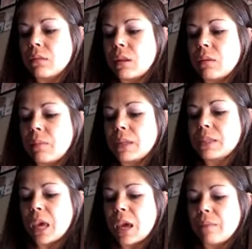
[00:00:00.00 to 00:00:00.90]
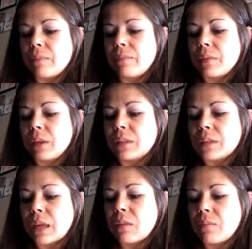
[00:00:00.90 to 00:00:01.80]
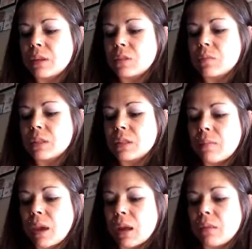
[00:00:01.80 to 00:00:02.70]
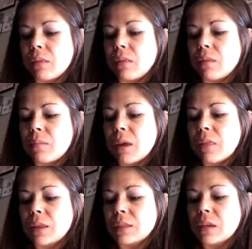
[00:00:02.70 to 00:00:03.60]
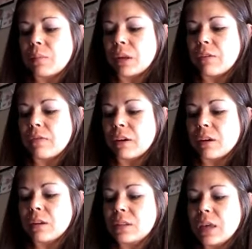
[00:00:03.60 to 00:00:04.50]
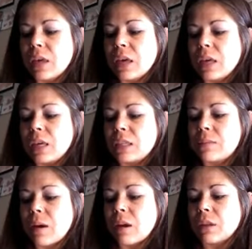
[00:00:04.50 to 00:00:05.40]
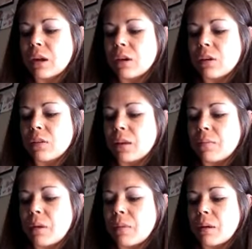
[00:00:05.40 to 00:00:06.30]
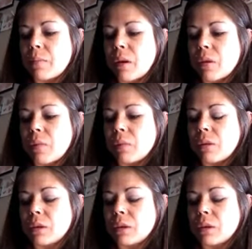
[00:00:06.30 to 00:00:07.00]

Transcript: then a bus came. Inside the bus was the man, the man that said bloody fingers. He smiled at her, then Bubba and Bunko